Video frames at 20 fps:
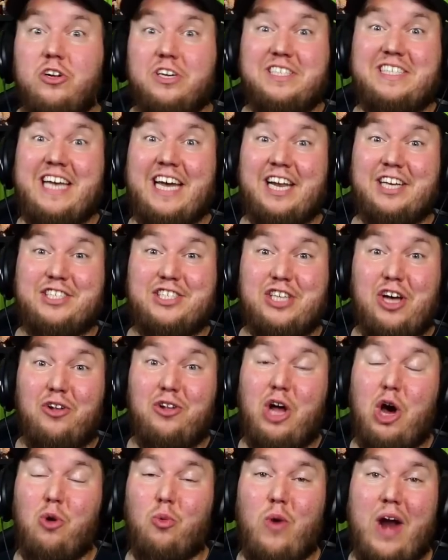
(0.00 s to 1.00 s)
Let's hit a
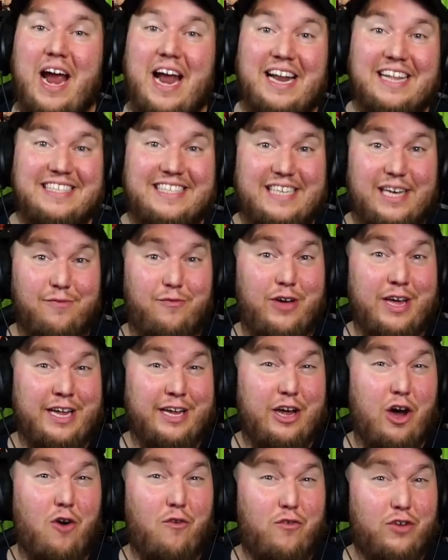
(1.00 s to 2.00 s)
solo raid and see if we
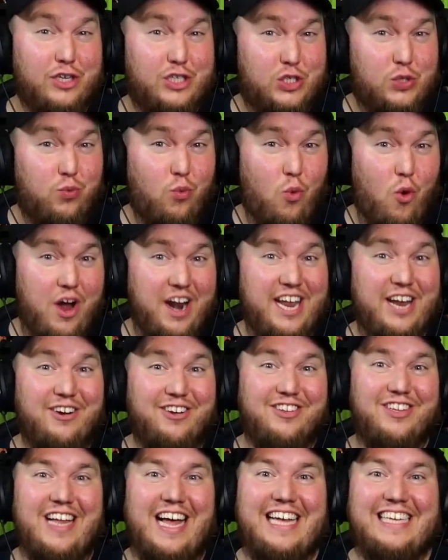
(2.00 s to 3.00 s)
can go for 20
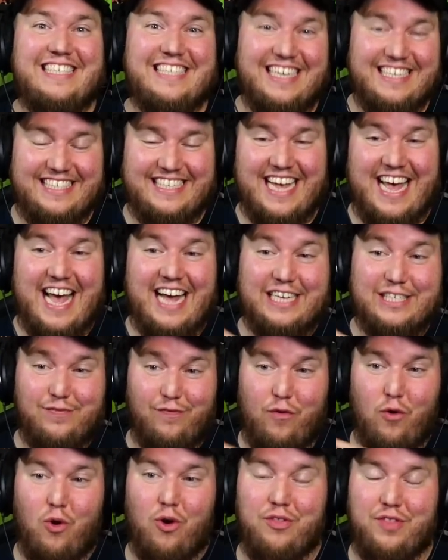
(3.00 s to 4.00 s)
or less attacks
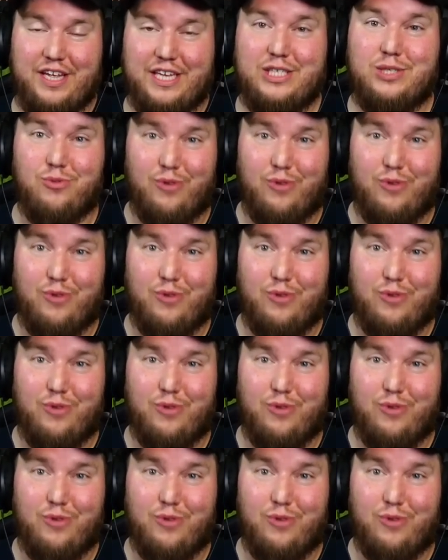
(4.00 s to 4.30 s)
for this